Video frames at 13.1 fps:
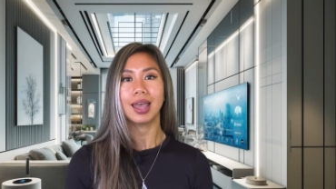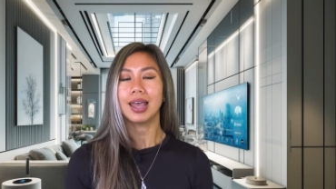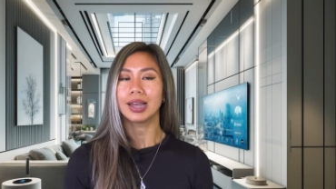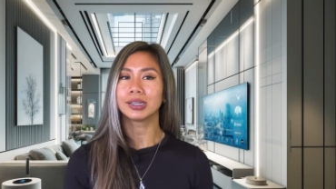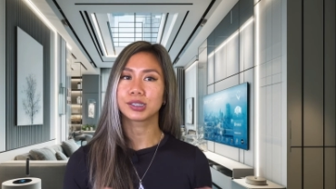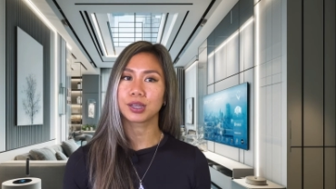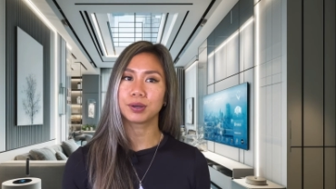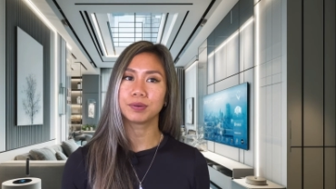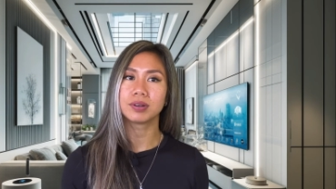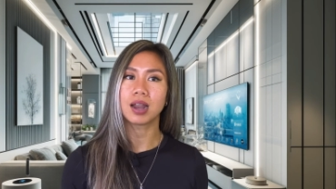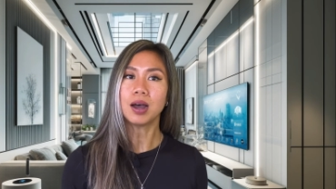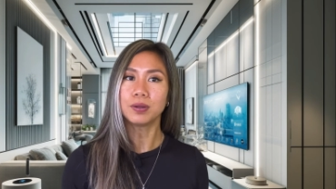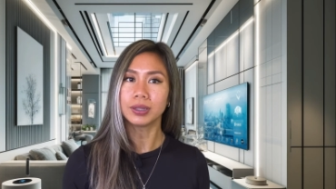And so,
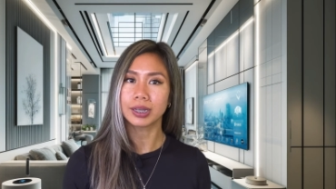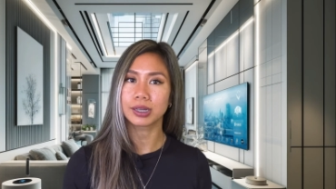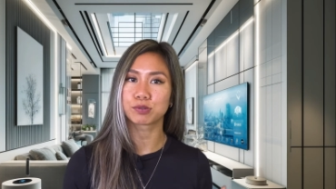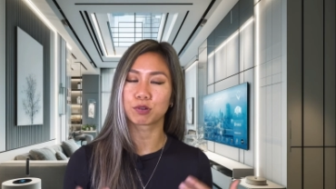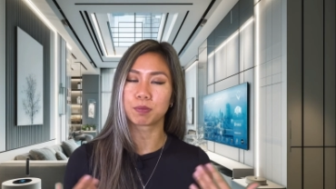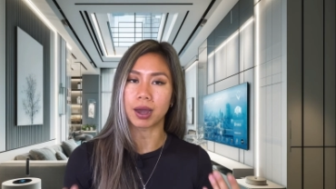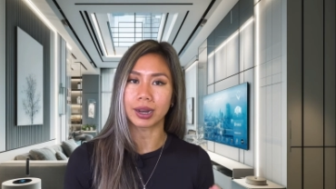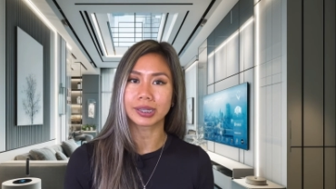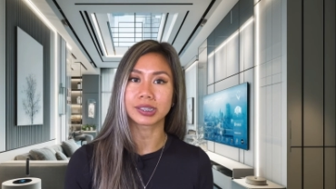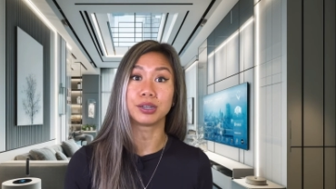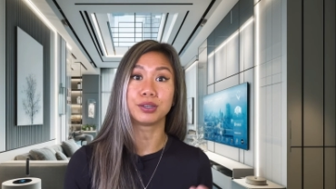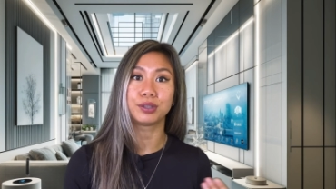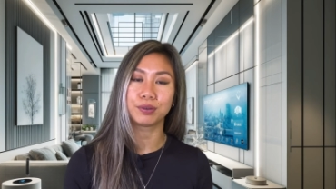not only is robotics a
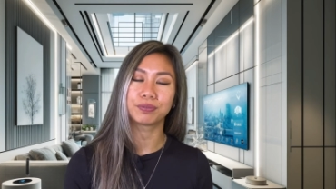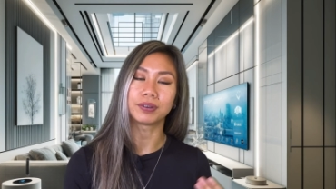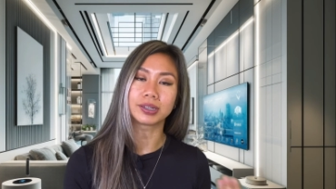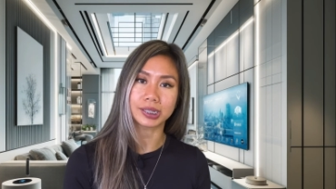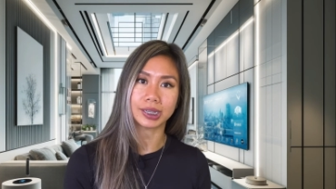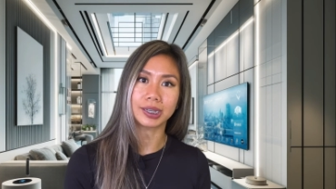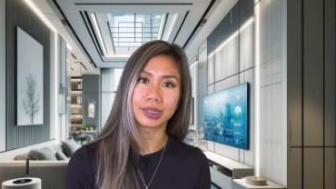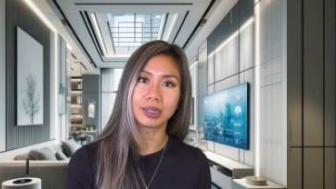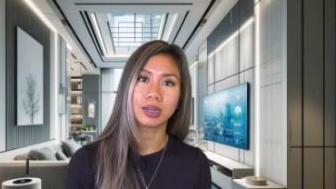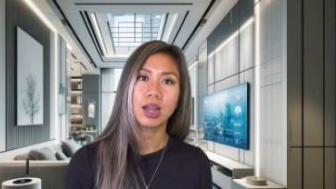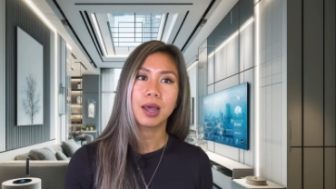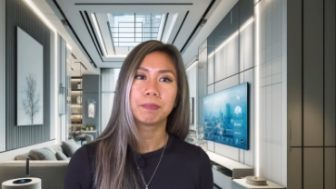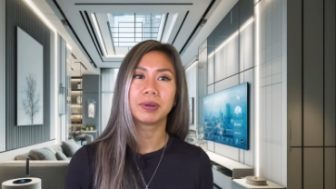new frontier,
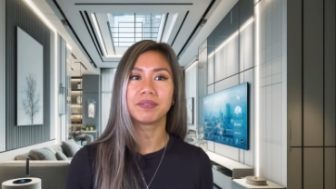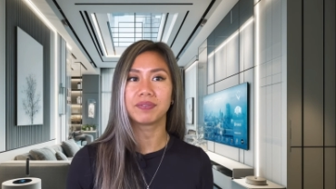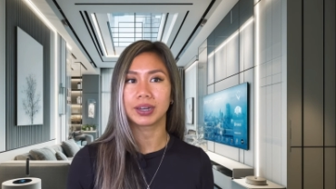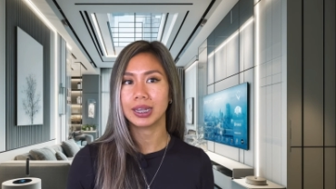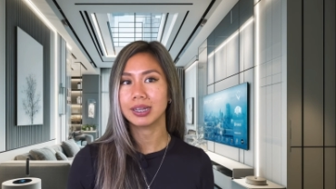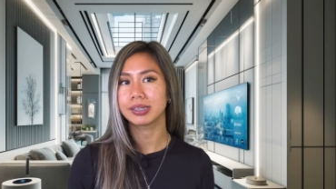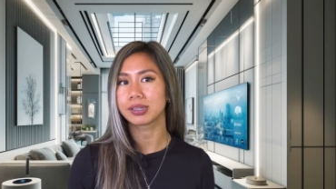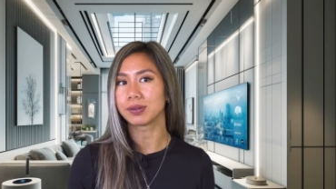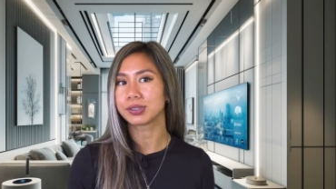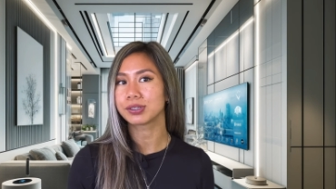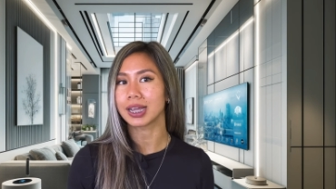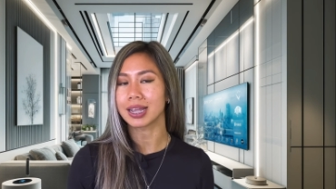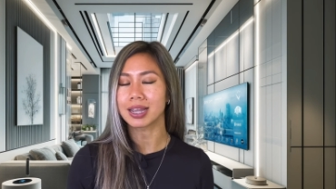but NVIDIA is also
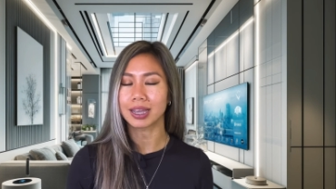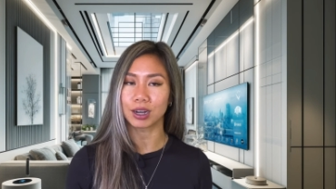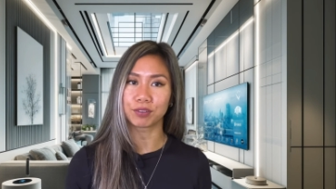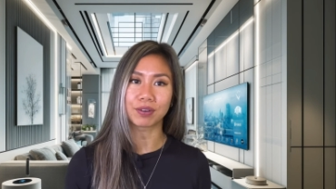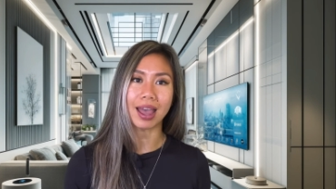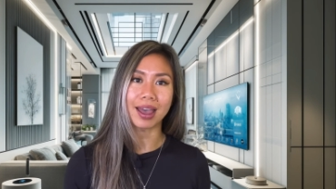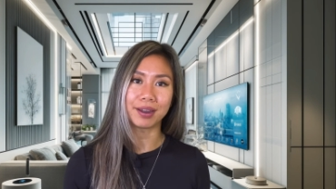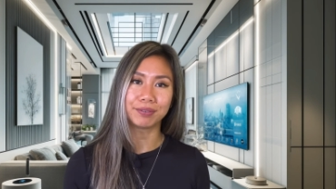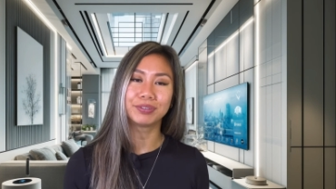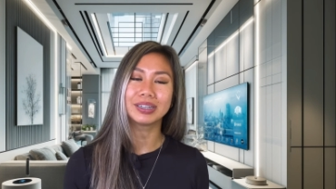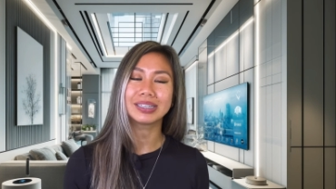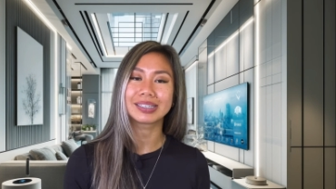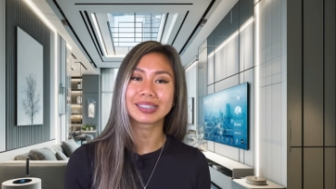taking care of
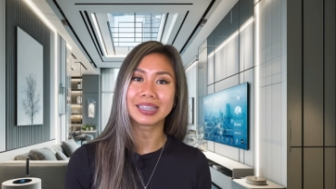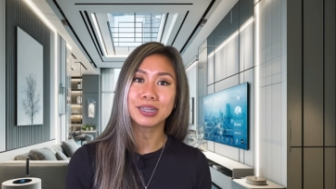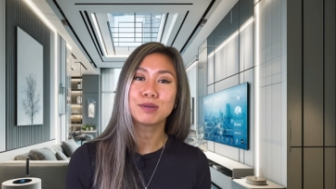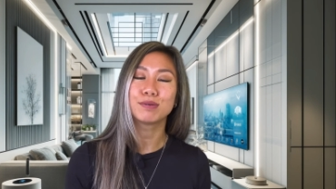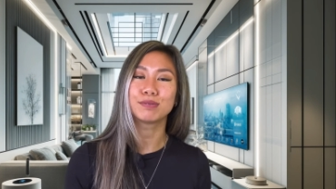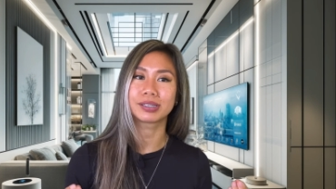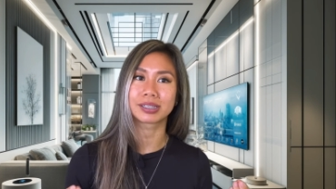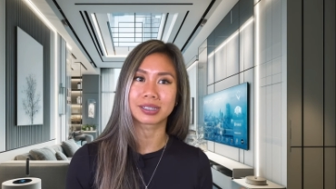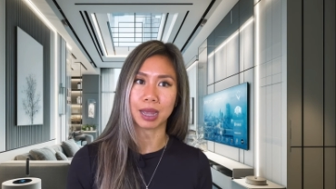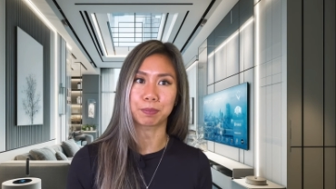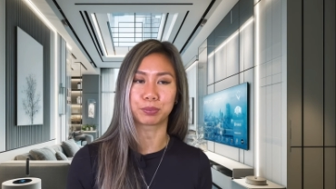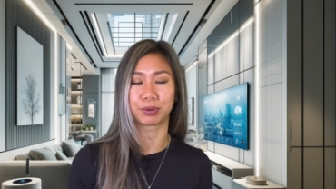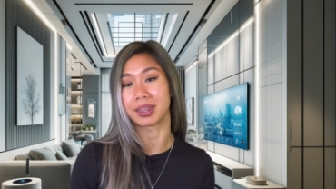every single
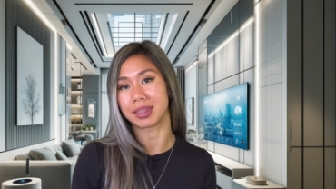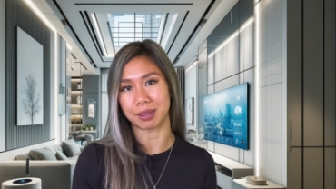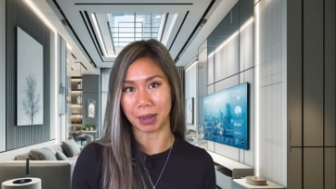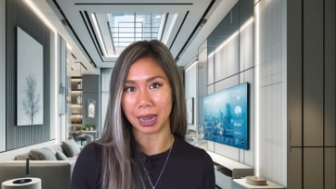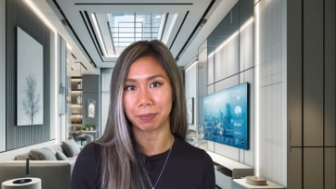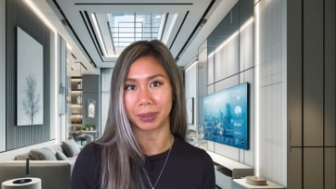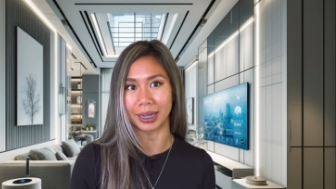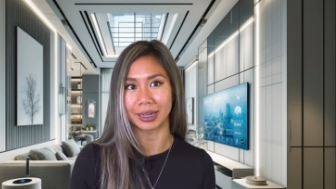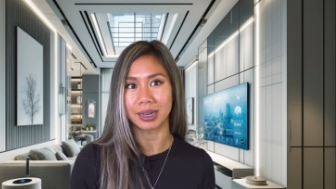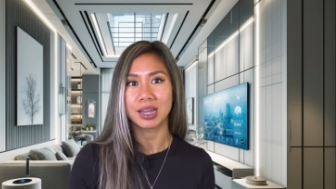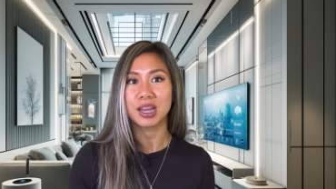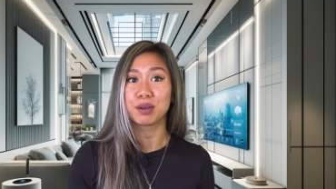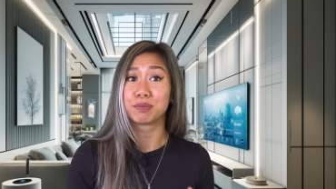step within the pipeline,
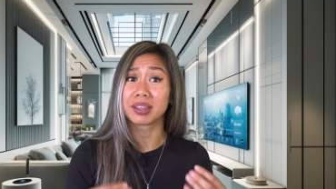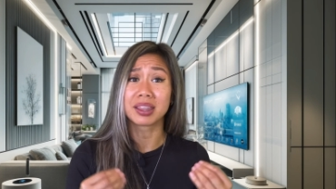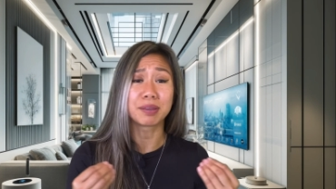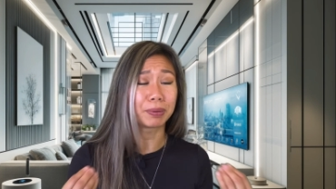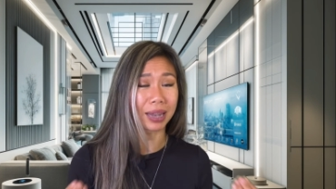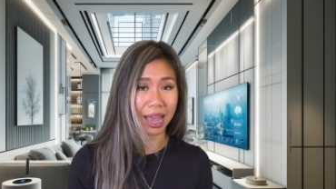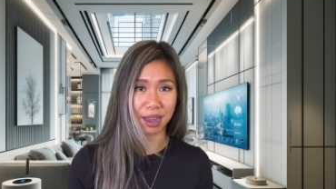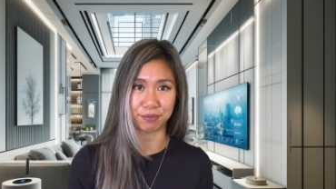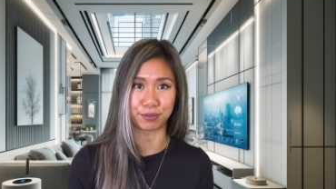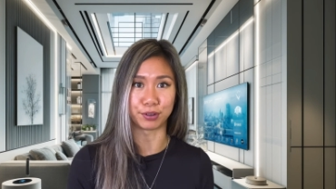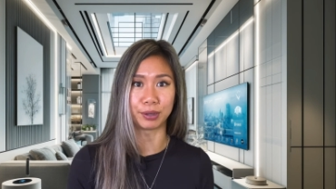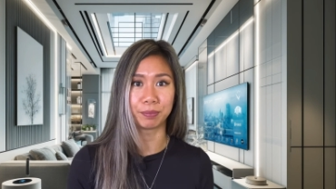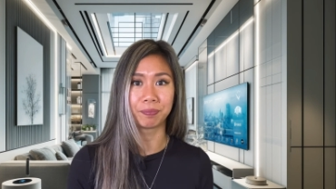within the
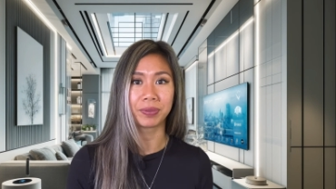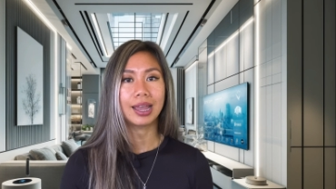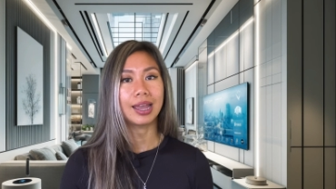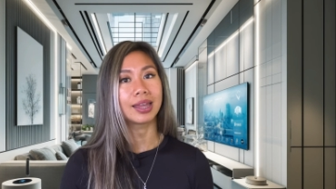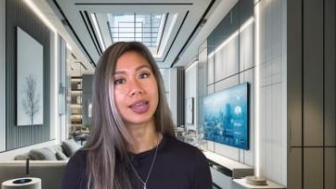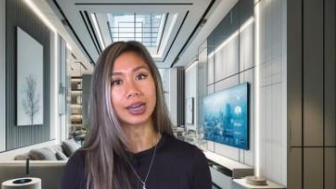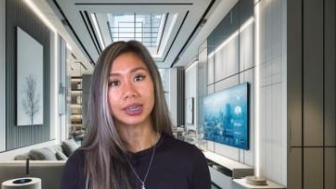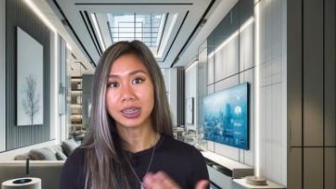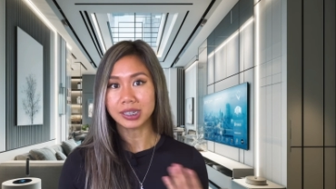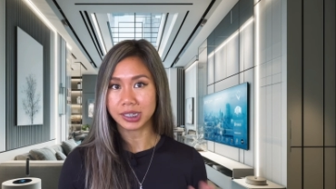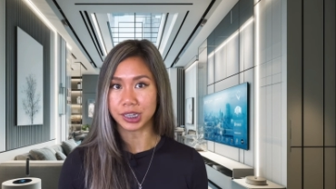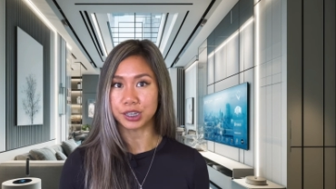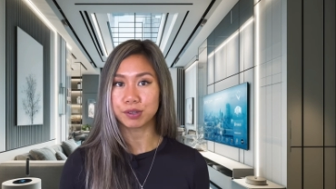platform. And that could
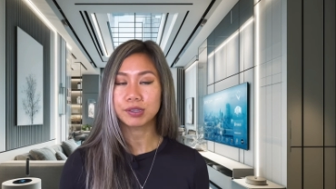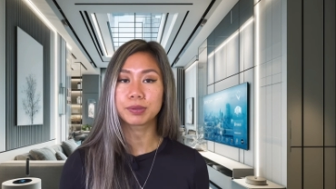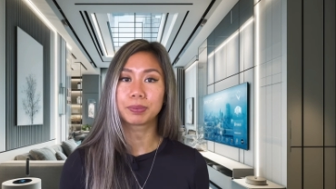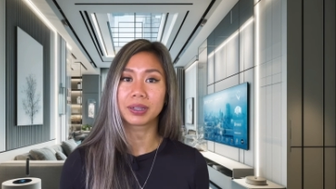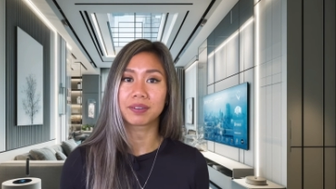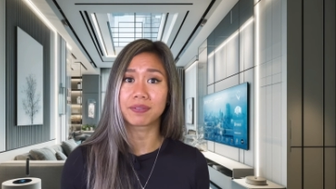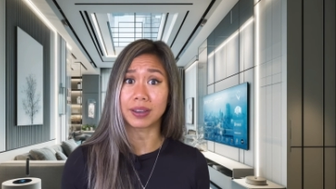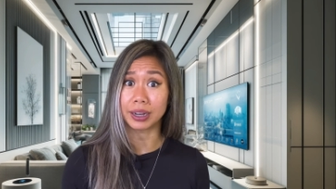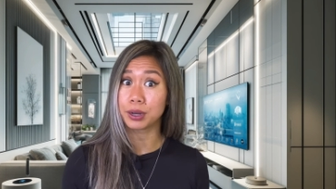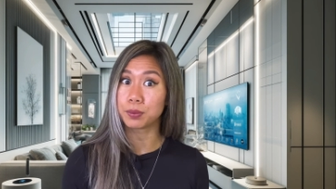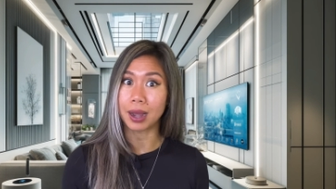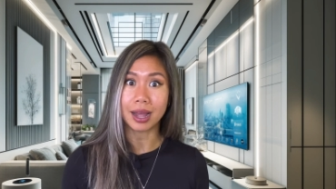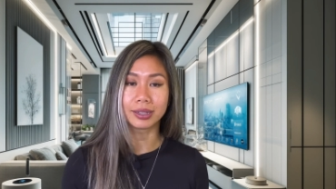continue to play very
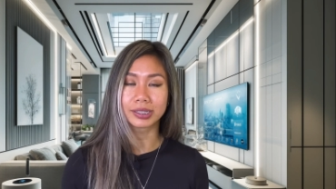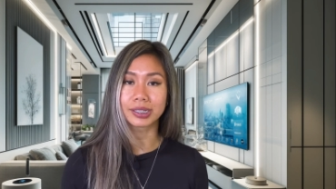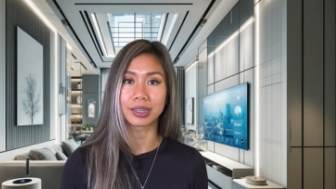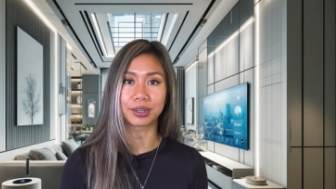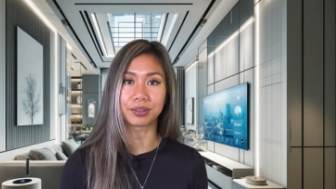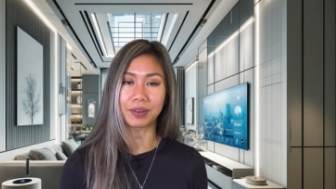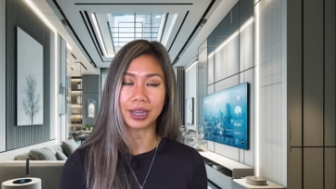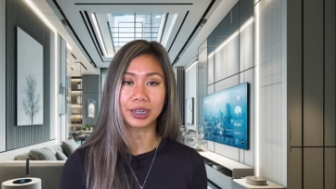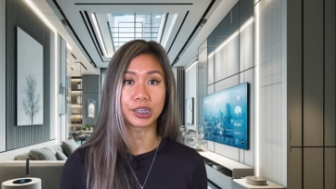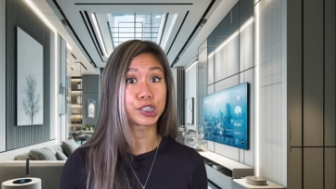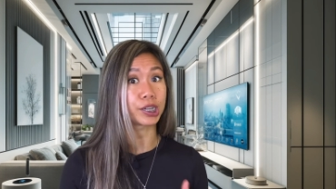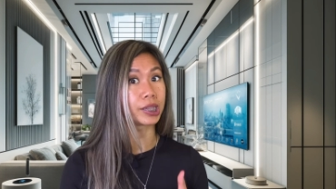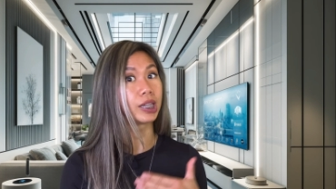well to their
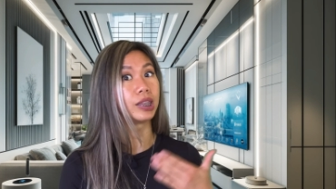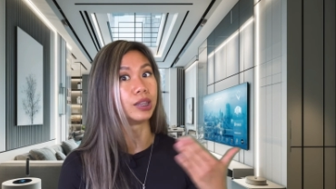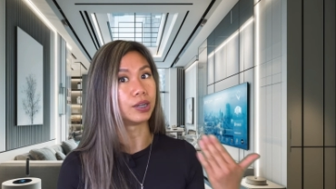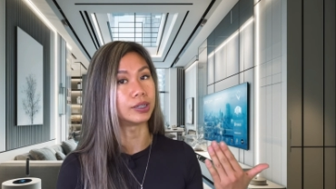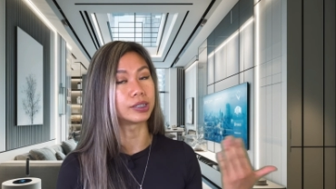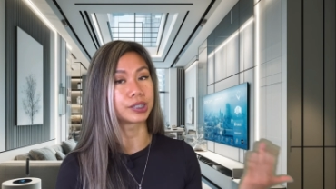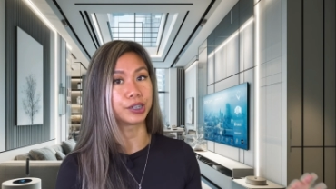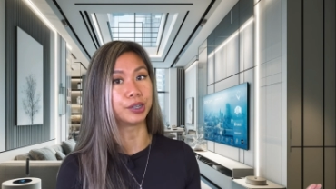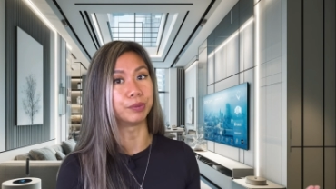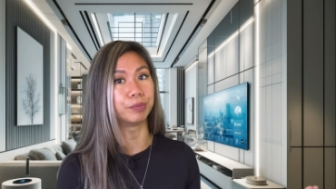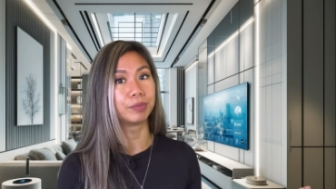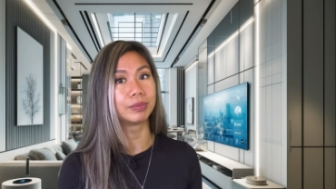advantage in the long term.